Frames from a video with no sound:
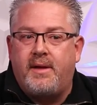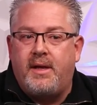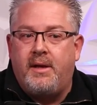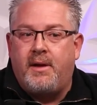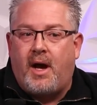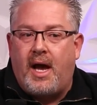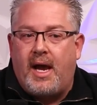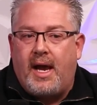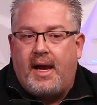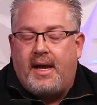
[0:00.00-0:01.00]
you know,
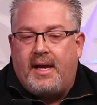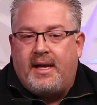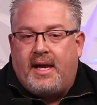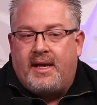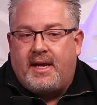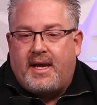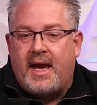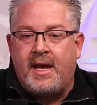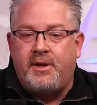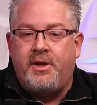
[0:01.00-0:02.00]
and
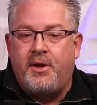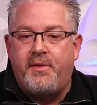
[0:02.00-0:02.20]
again, you know,